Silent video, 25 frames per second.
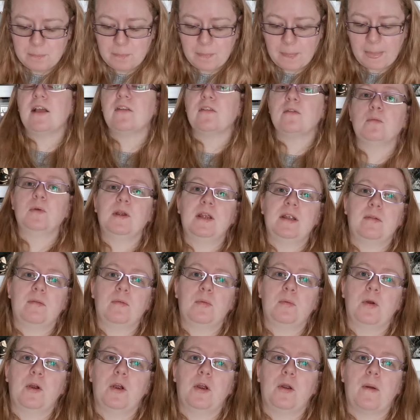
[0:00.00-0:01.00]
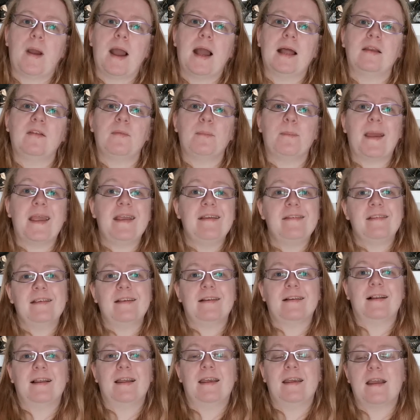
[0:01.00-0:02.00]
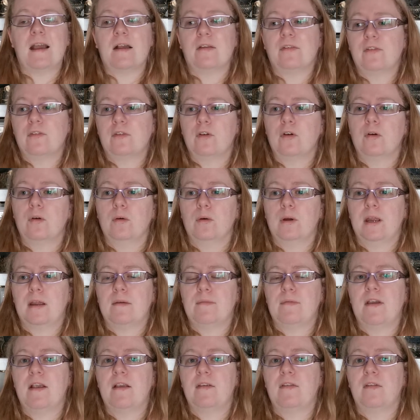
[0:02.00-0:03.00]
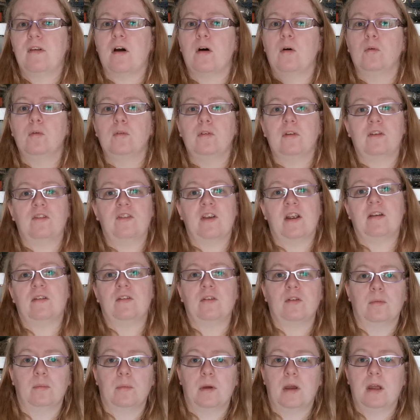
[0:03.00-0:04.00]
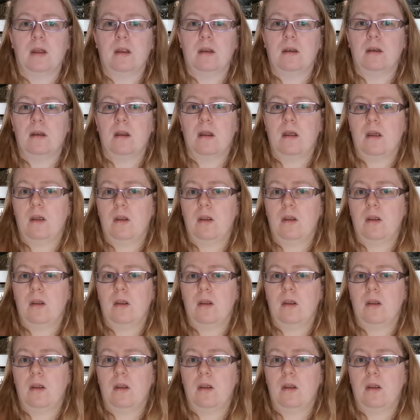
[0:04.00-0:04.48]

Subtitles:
She has a read through, and it's basically a story of this older gentleman